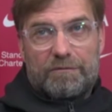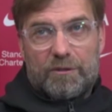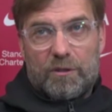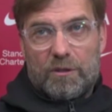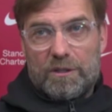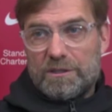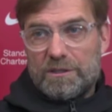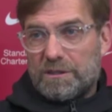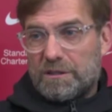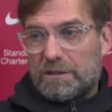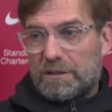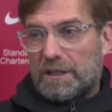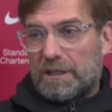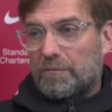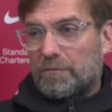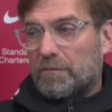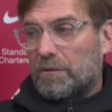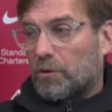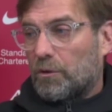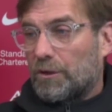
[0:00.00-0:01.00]
course,
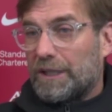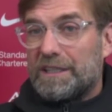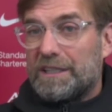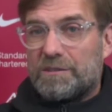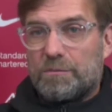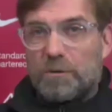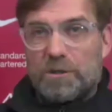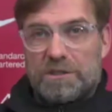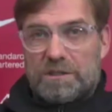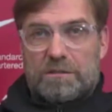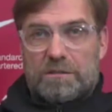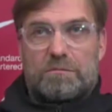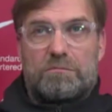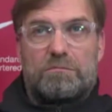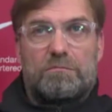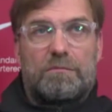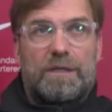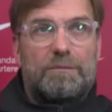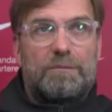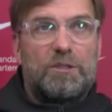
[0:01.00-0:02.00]
Lloris was
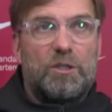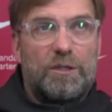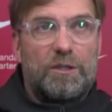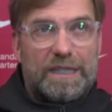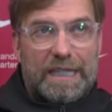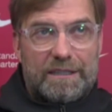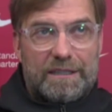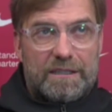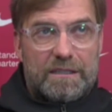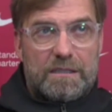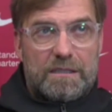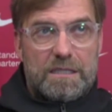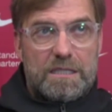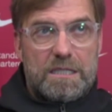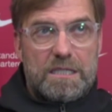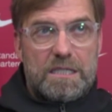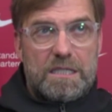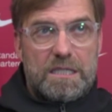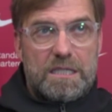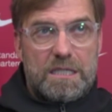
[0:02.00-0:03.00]
maybe not that,
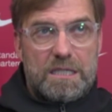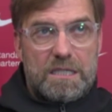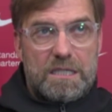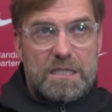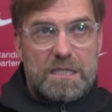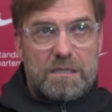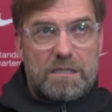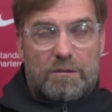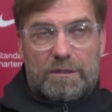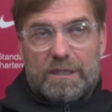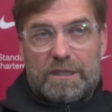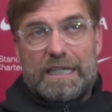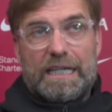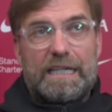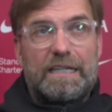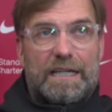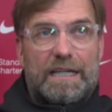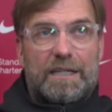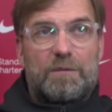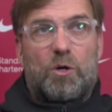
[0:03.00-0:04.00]
not a kid
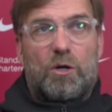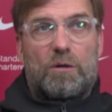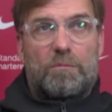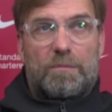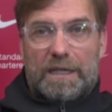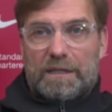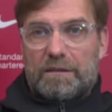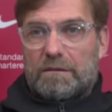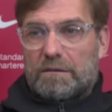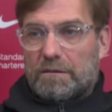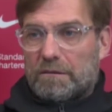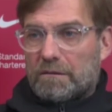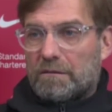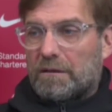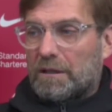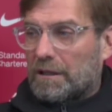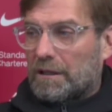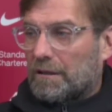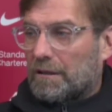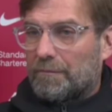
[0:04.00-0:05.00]
anymore, but
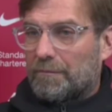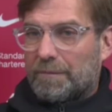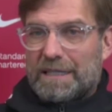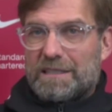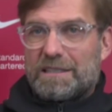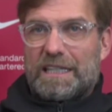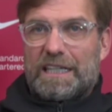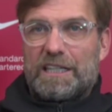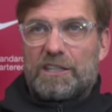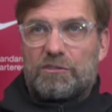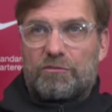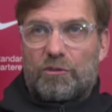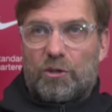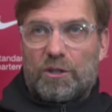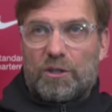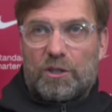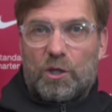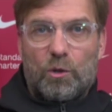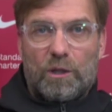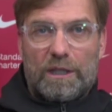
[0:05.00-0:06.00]
in a best age for a
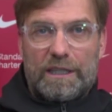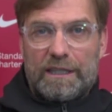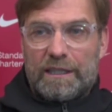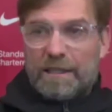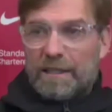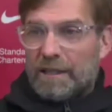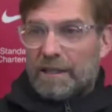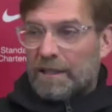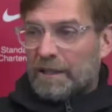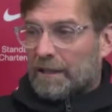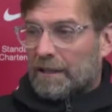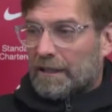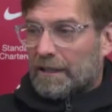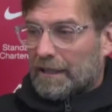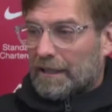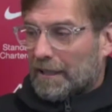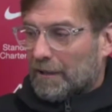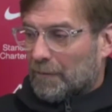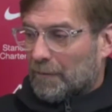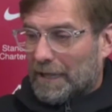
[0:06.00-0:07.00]
goalie.
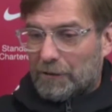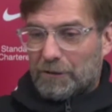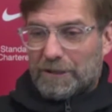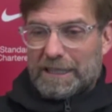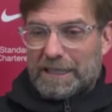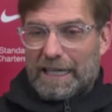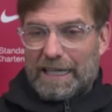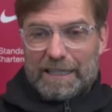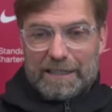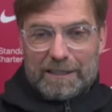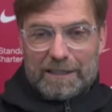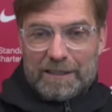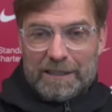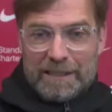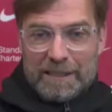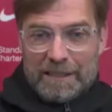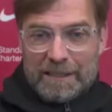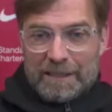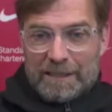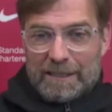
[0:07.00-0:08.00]
Harry Kane,
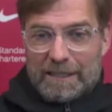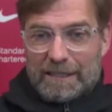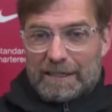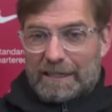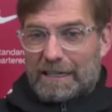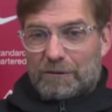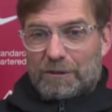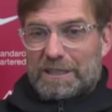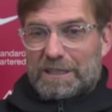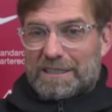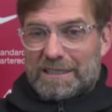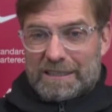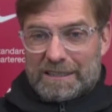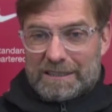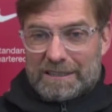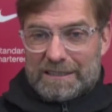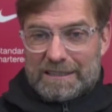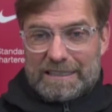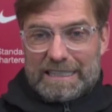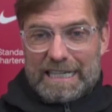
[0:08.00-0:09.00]
Eriksen,
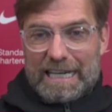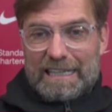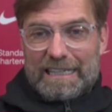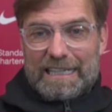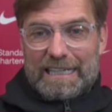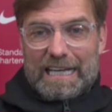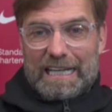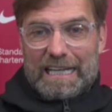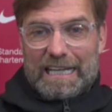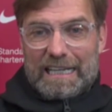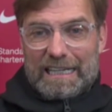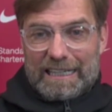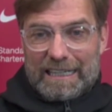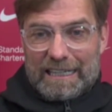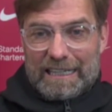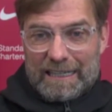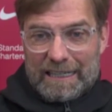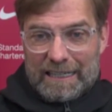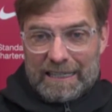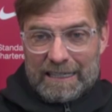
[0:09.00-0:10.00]
Dele
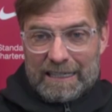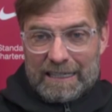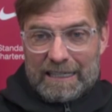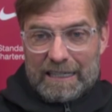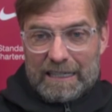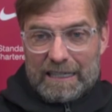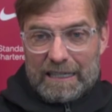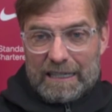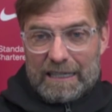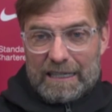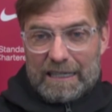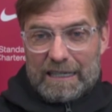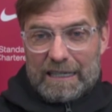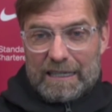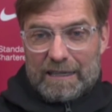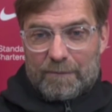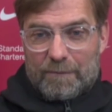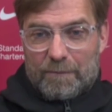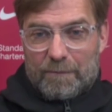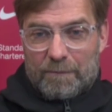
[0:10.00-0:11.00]
Alli,
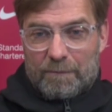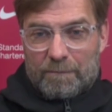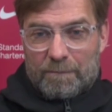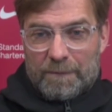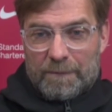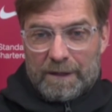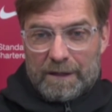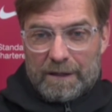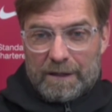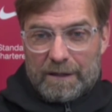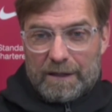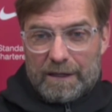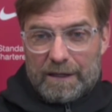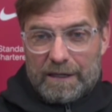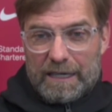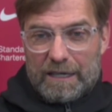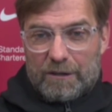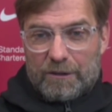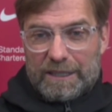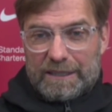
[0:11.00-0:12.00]

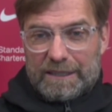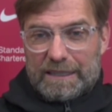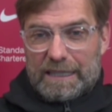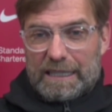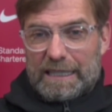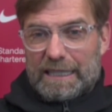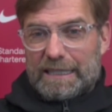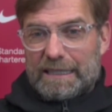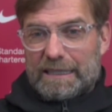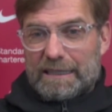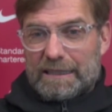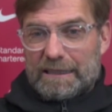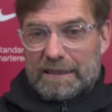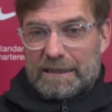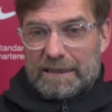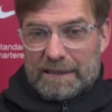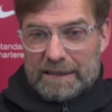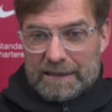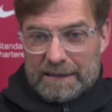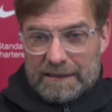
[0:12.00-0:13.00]
Eric
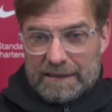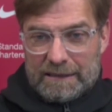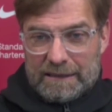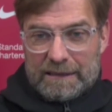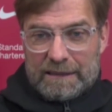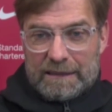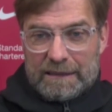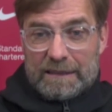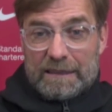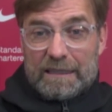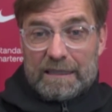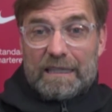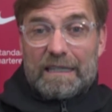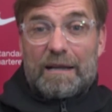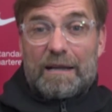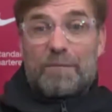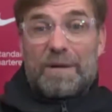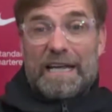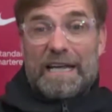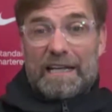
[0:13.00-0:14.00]
Dyer,
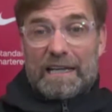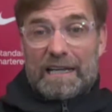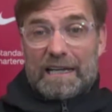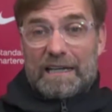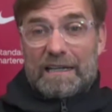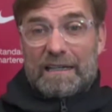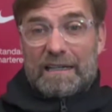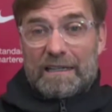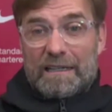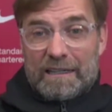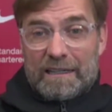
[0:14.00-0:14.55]
Lamela,